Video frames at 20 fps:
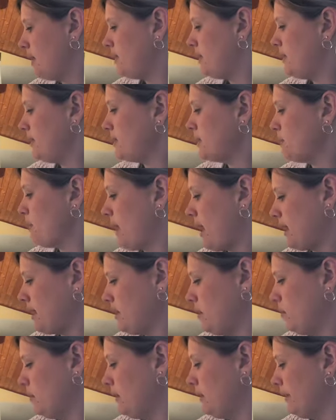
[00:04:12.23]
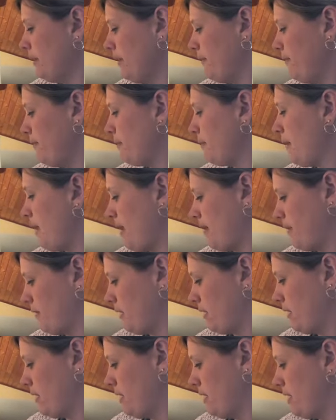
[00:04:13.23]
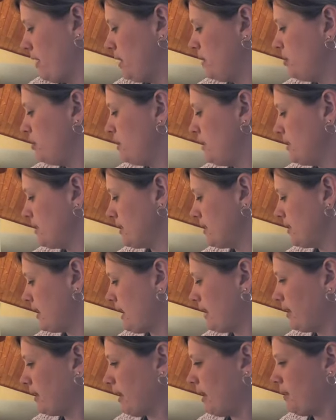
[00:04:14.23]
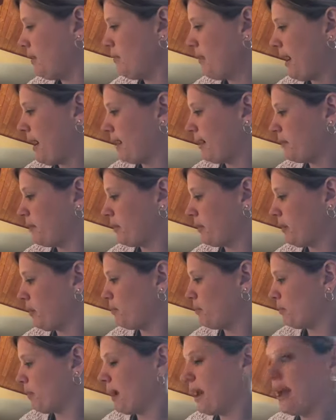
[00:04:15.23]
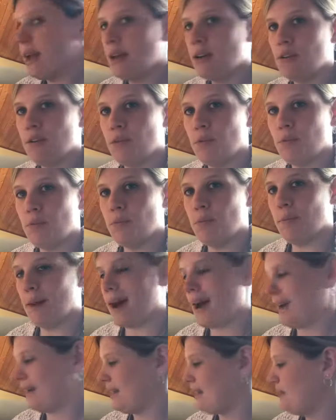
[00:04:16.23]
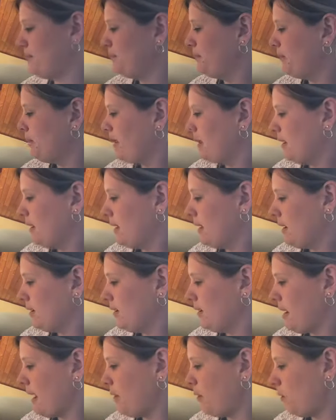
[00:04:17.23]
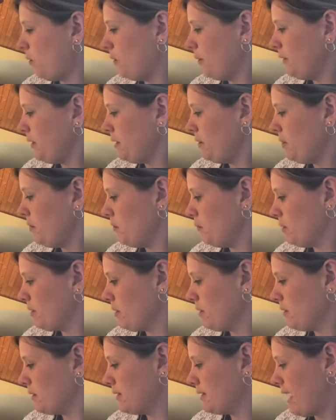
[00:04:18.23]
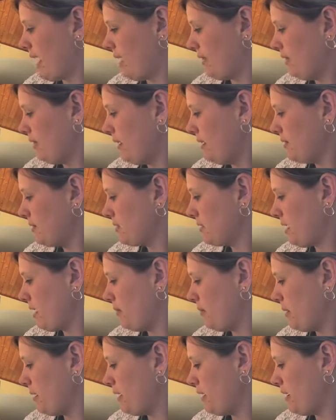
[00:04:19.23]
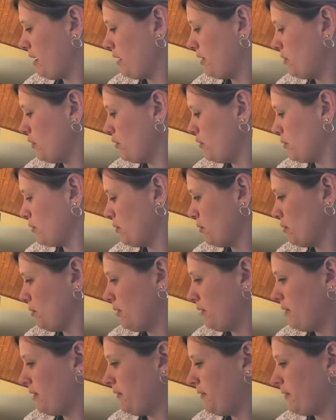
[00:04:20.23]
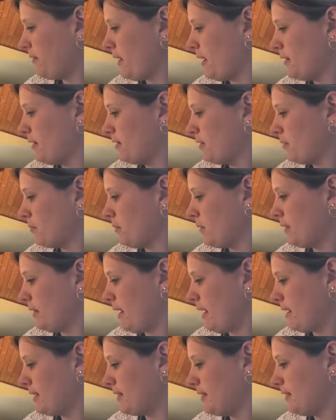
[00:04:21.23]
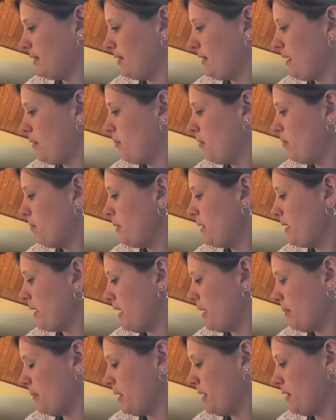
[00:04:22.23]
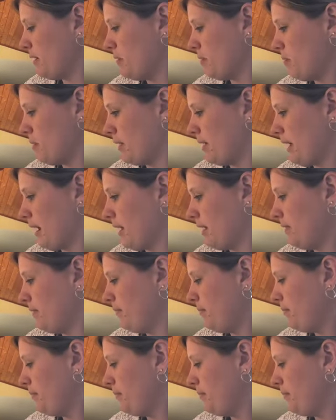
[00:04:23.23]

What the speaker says: This body would live forever. Jesus had come back with a brand new body. Not only were sad things coming untrue, the friends realized they were becoming new again.